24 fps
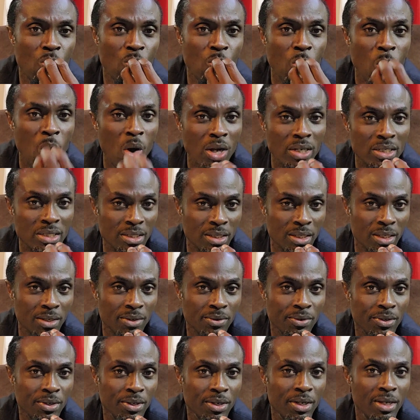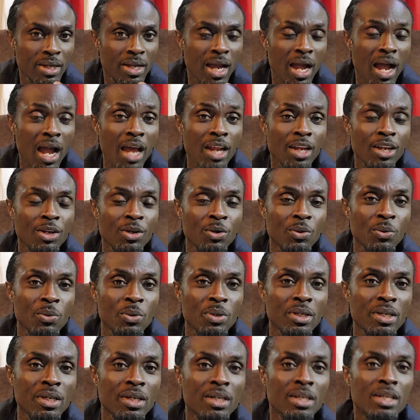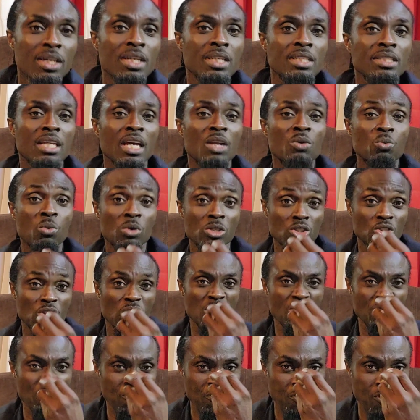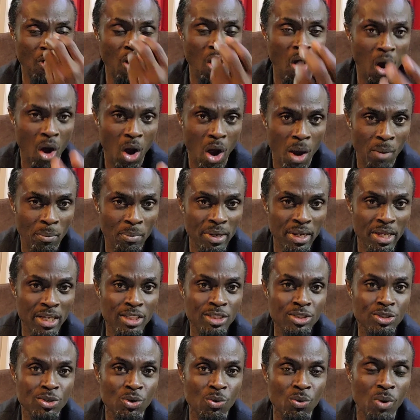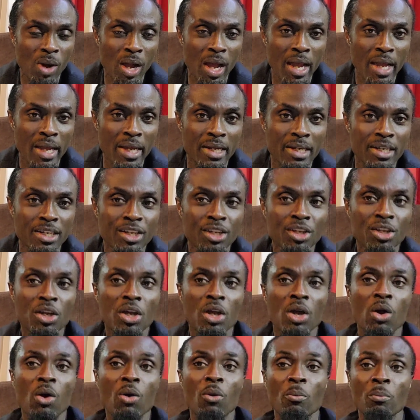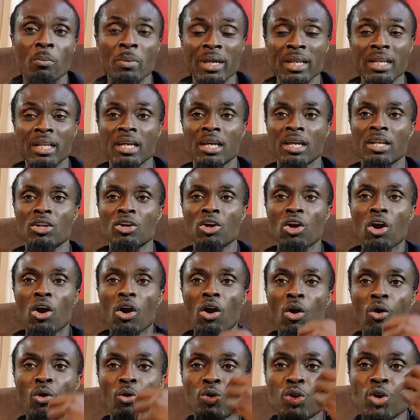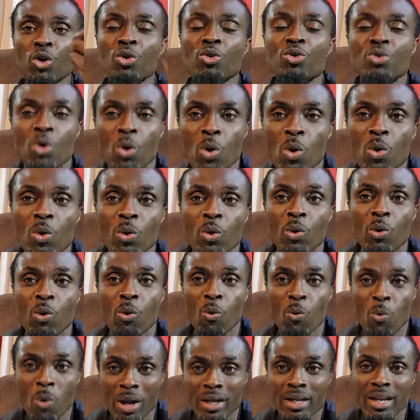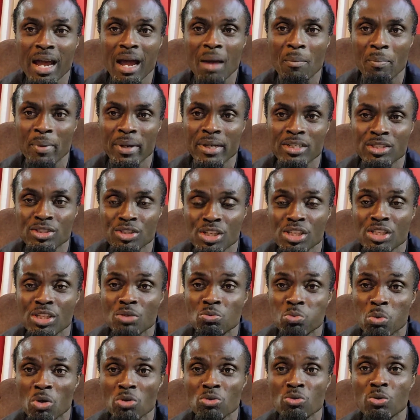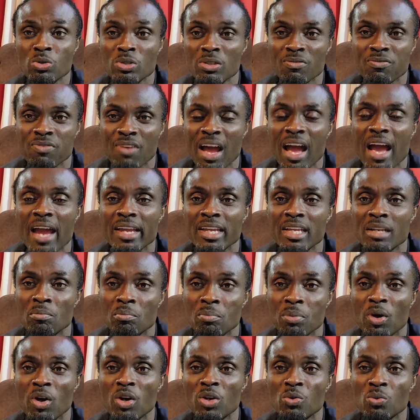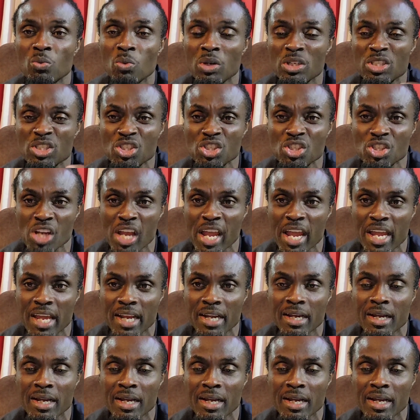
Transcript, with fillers: water, Hallelujah. That was transformed into wine. Meaning, you know what happened. Jesus was crucified, blood was shed.